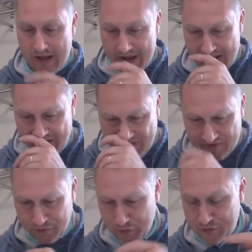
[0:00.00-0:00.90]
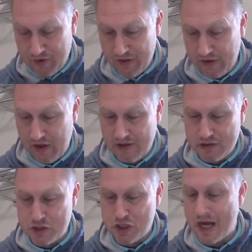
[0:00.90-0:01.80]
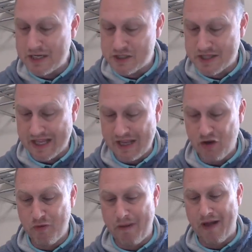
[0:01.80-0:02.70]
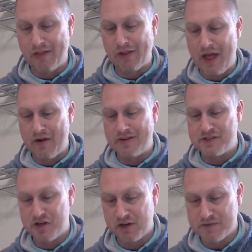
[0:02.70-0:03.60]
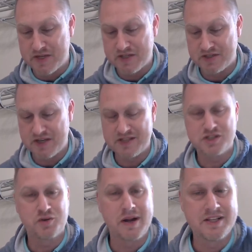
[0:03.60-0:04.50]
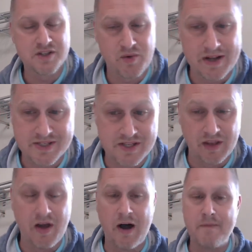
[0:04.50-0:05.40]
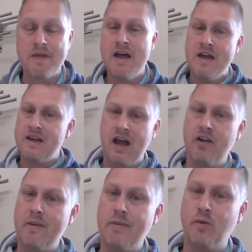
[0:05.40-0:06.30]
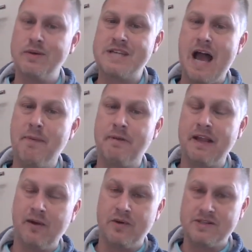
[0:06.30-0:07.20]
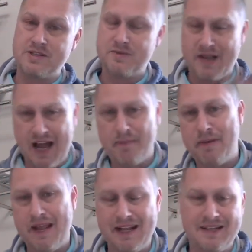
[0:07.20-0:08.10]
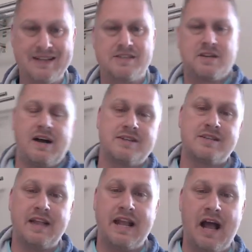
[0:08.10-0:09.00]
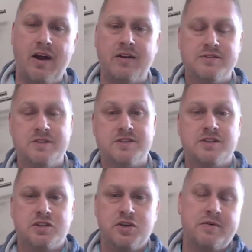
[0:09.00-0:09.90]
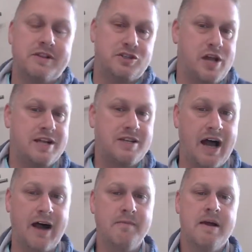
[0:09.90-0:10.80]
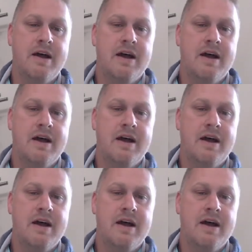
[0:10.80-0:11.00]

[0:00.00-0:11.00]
uh, if it fulfill the law, judge thee, who by the letter and circumcision does transgress the law. You got to remember what's happening, what's kind of being discussed and laid out here is just the Jew and the Gentile.